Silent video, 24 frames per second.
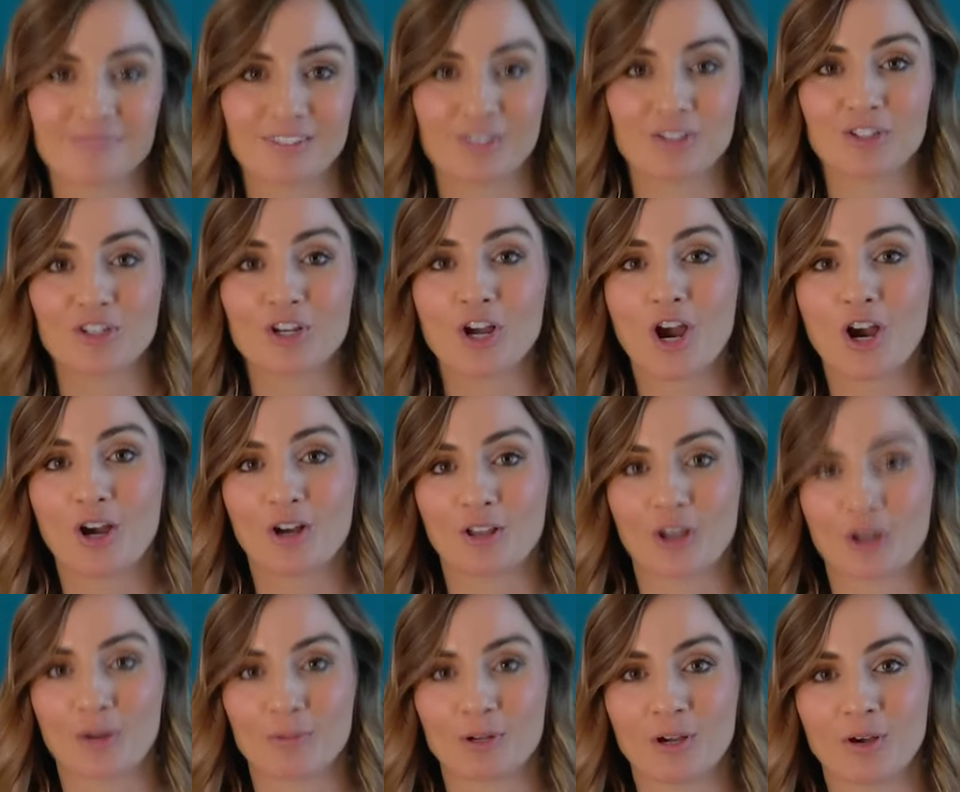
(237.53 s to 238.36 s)
There's a car
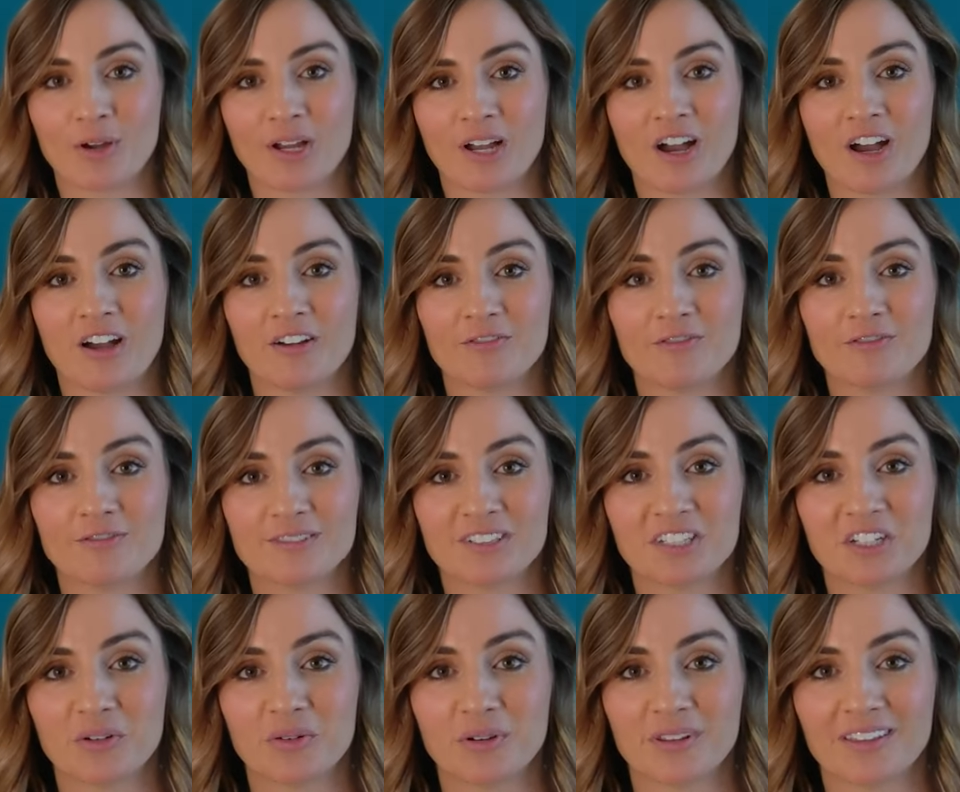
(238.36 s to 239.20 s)
alarm going off.
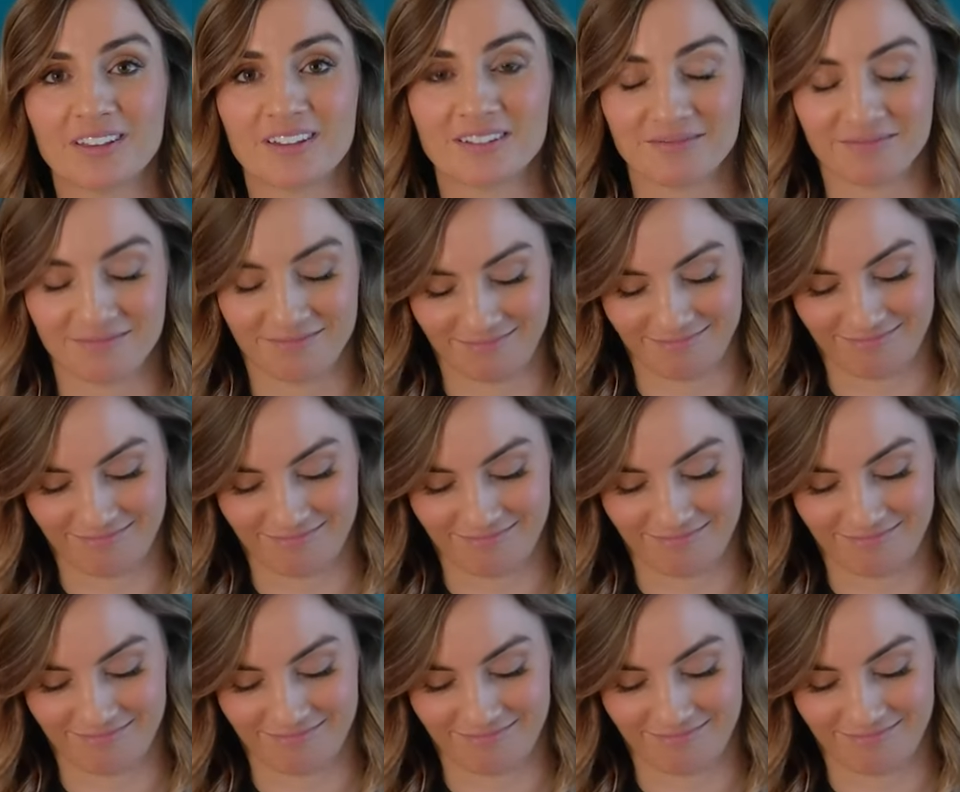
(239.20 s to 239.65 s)
Deal with it.